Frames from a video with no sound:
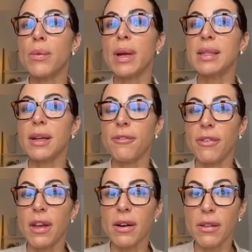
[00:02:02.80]
the risk of
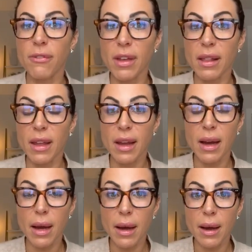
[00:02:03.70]
fear,
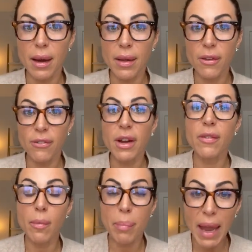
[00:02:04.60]
feeling the fear
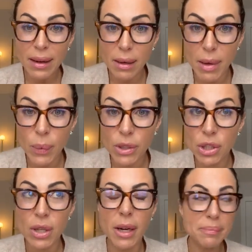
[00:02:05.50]
of abandonment, which
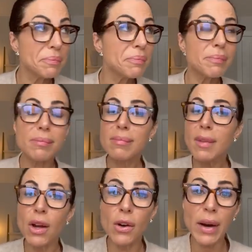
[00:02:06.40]
is our
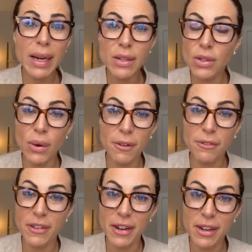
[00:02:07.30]
greatest core
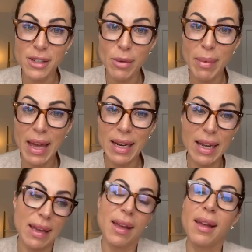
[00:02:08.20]
fear as
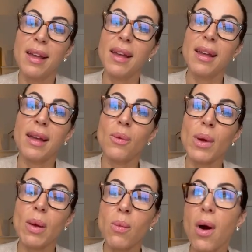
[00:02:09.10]
humanity.
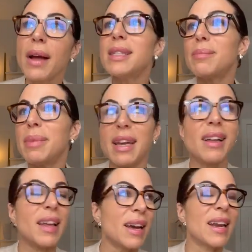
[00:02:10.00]
We want to be
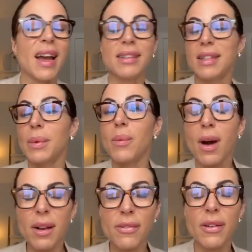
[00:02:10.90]
connected. We
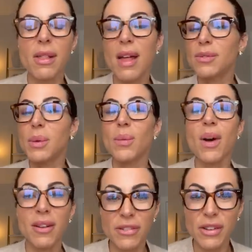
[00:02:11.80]
want to feel loved. We
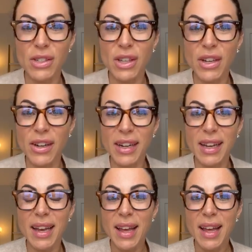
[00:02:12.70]
want to feel
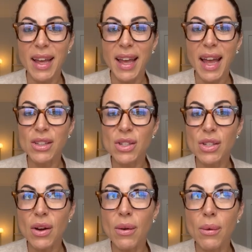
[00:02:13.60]
security. And
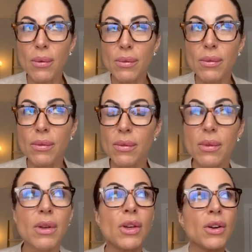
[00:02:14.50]
so
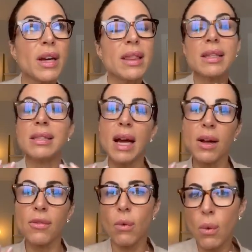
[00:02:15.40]
you're in this
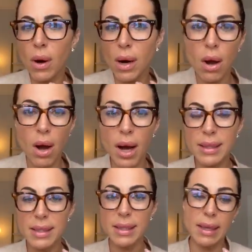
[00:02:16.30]
tug of war
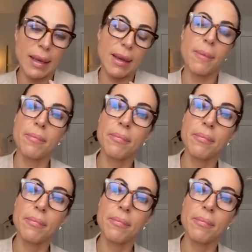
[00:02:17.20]
constantly.